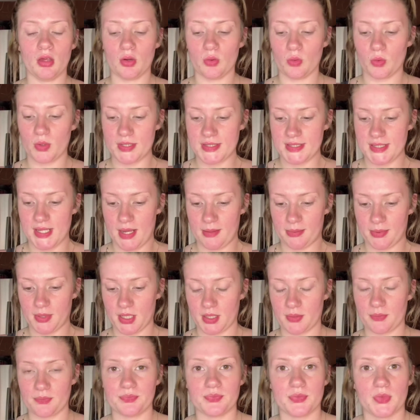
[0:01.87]
What is
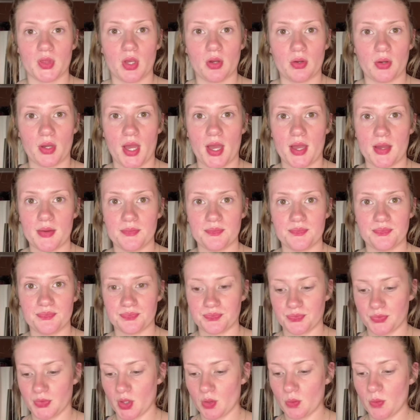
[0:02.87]
happening? Okay.
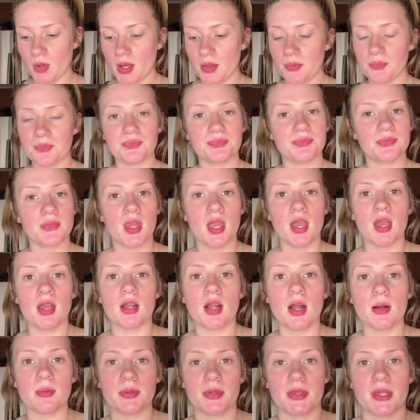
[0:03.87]
Well, a
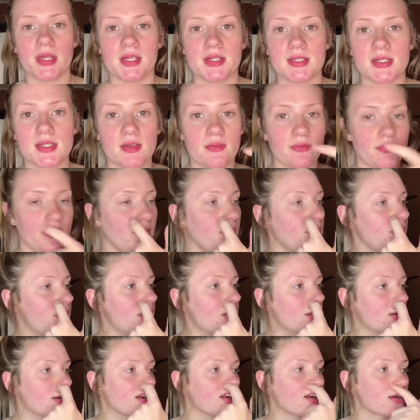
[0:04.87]
couple things. If you
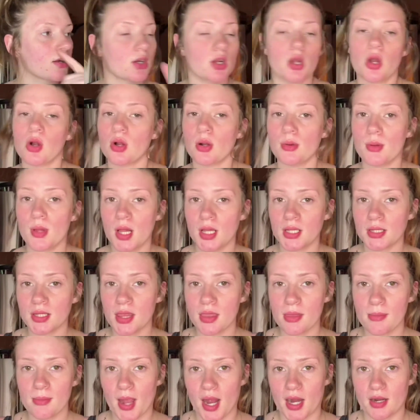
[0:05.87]
hear Coco Melon
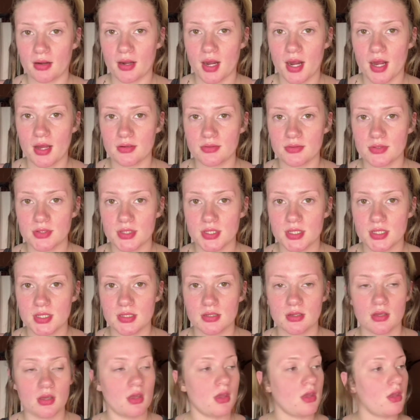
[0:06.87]
in the background,
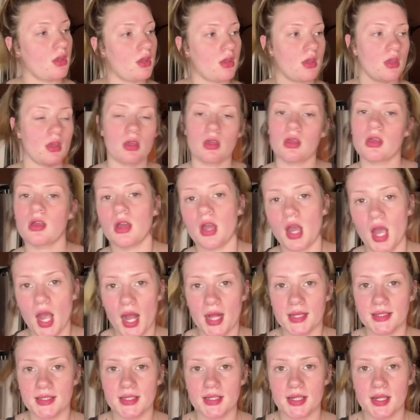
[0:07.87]

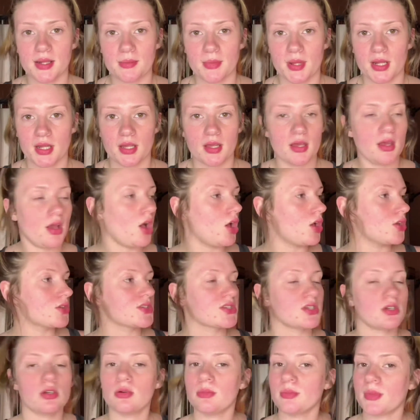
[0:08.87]
I needed a minute.
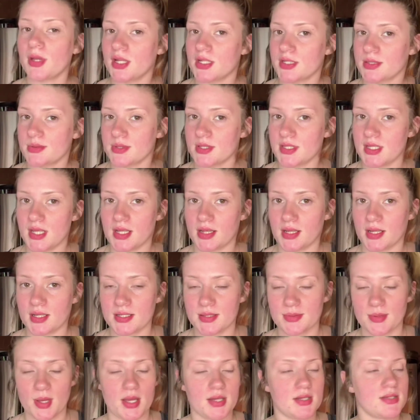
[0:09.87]
Also, my husband's on
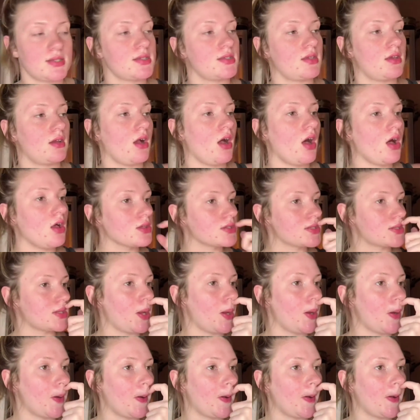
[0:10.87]
Xbox. Also,
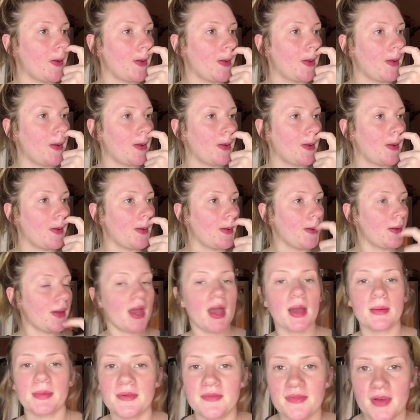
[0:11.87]

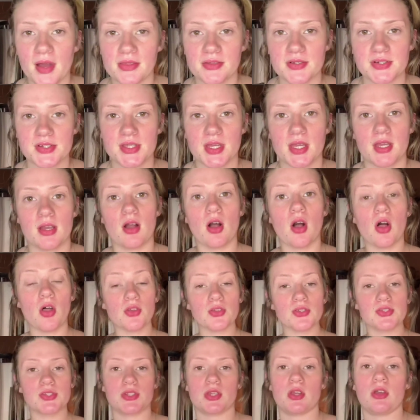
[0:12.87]
happy Father's Day.
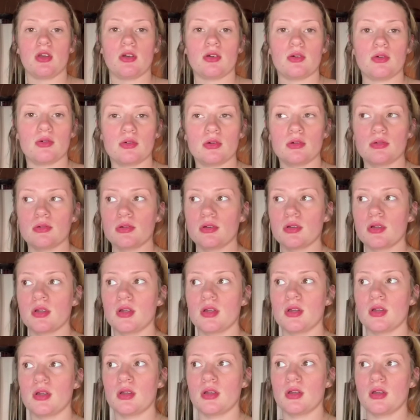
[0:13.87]
Also,
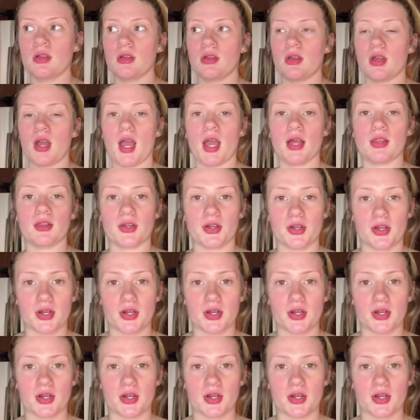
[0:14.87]
I look